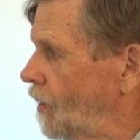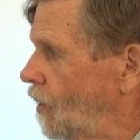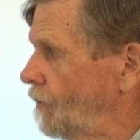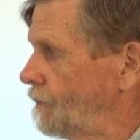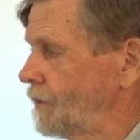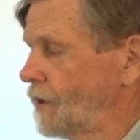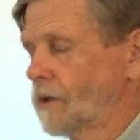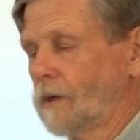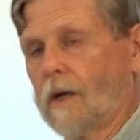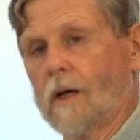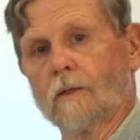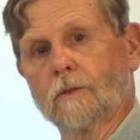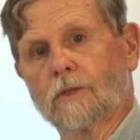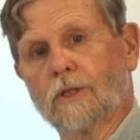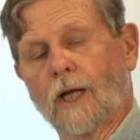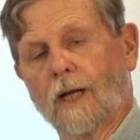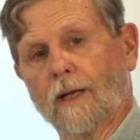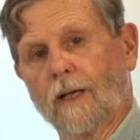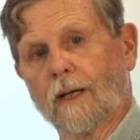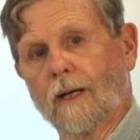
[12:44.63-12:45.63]
hope you'll all
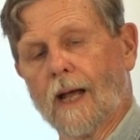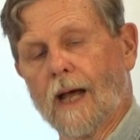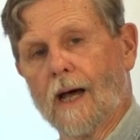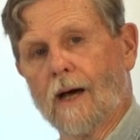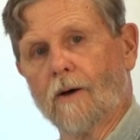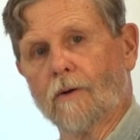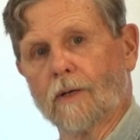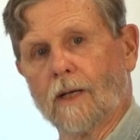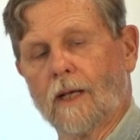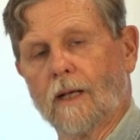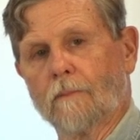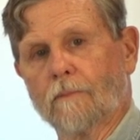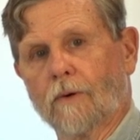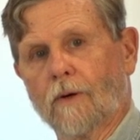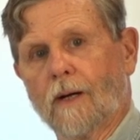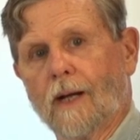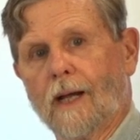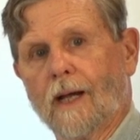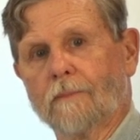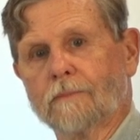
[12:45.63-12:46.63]
check it out and
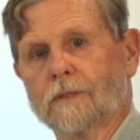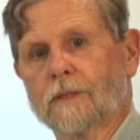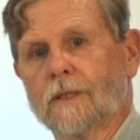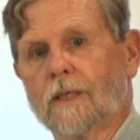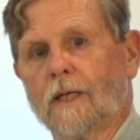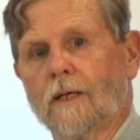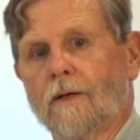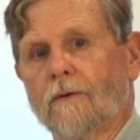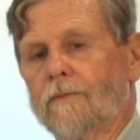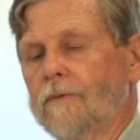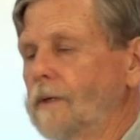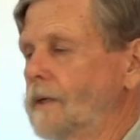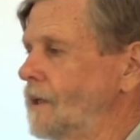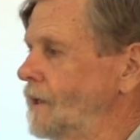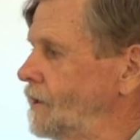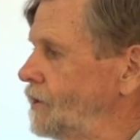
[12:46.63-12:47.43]
perhaps give